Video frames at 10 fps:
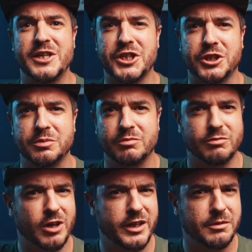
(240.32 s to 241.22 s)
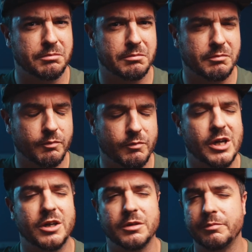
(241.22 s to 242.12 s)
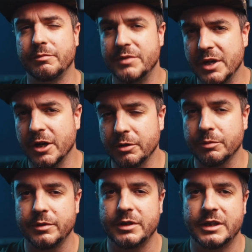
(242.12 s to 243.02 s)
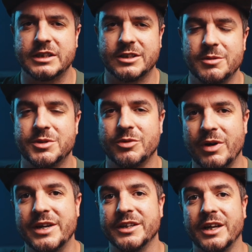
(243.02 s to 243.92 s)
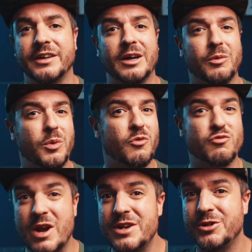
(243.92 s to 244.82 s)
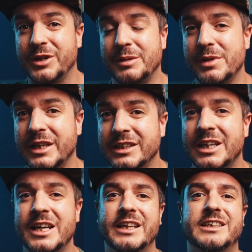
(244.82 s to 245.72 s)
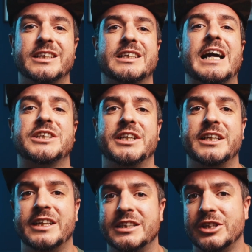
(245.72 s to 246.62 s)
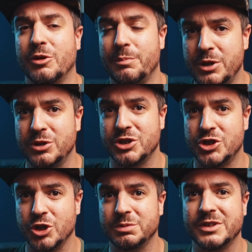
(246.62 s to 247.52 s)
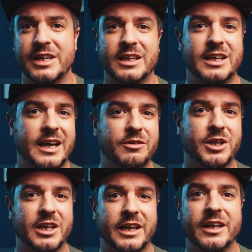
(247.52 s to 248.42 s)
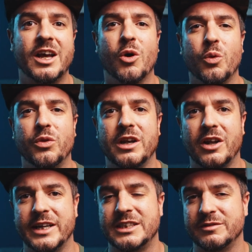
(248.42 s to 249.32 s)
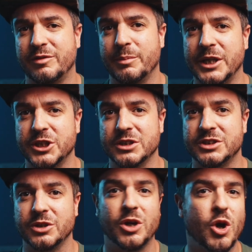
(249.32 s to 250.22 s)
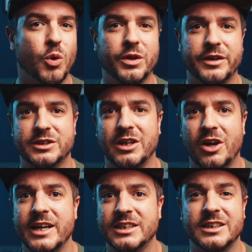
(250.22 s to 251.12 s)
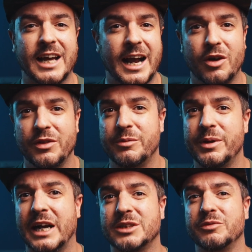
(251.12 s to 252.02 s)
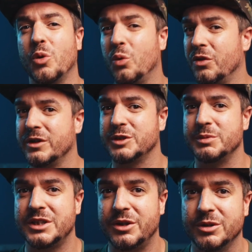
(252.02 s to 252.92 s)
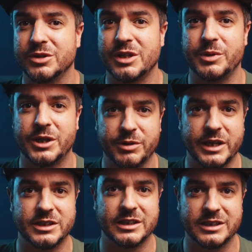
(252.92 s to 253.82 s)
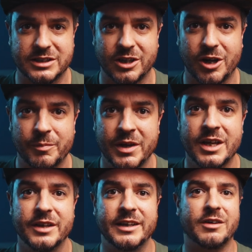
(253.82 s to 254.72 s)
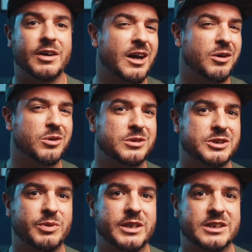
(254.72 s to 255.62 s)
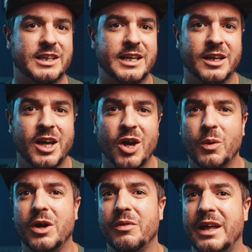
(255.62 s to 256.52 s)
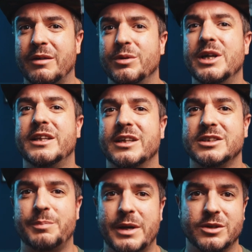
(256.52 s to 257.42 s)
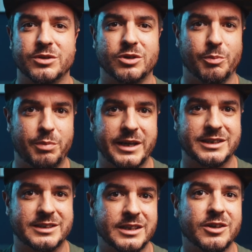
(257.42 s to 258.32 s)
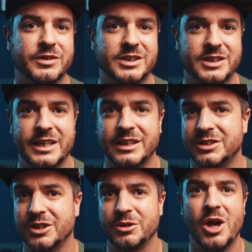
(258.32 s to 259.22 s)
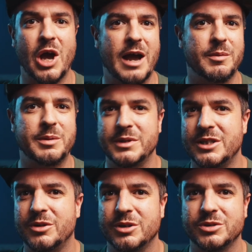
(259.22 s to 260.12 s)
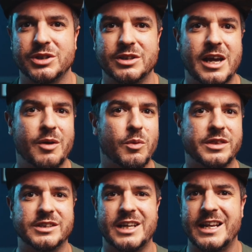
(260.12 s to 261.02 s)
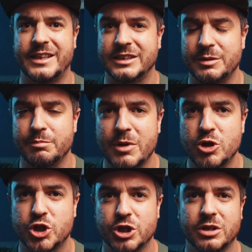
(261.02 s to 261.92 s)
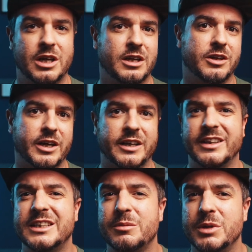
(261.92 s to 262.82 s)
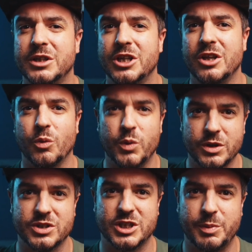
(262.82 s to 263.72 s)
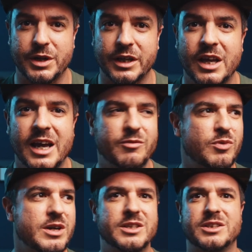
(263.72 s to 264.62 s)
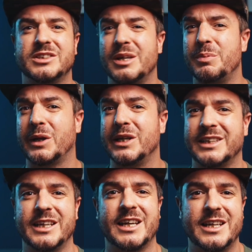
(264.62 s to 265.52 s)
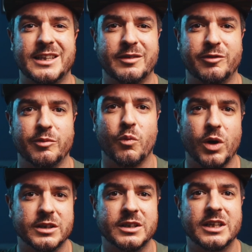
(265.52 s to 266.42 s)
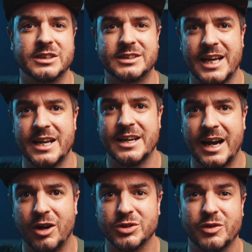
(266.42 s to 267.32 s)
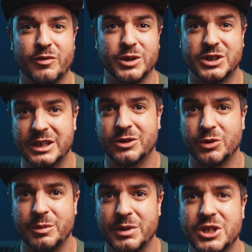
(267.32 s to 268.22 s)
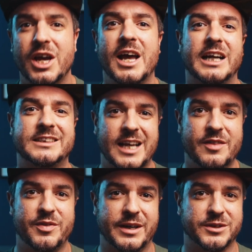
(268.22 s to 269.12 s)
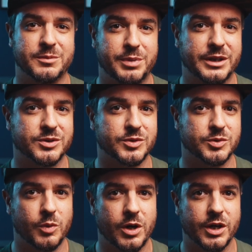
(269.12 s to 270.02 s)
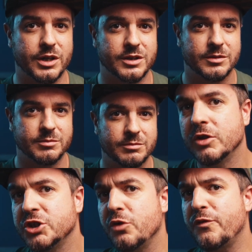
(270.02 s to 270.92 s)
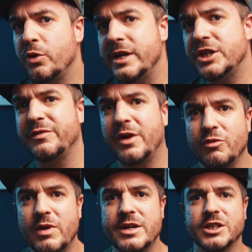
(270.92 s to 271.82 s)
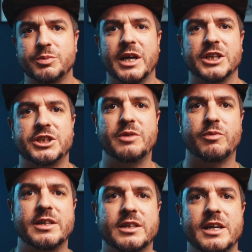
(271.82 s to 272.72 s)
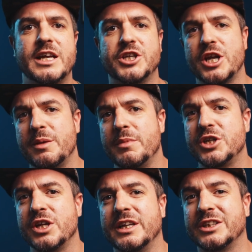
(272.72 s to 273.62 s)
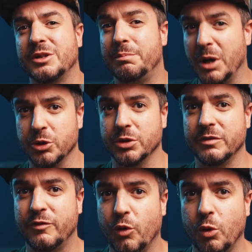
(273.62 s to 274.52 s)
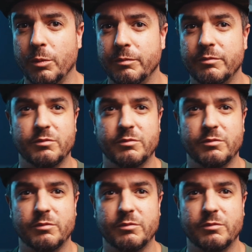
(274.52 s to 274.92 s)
finished, right? Well, no, but it's time to render. Now, what rendering means is it actually is the computer's job to then calculate all the light information. So all of those lights and how they react with all of those materials that we created at the start. Now, how long does a render take? Well, that really does depend on the complexity of the scene. So how many materials in there, whether anything's in motion, like in this image, the wheels are spinning. And renders typically take anything from one to 10 hours for a single image at 10,000 pixels wide. So for each of our renders, we actually render each image in its component form.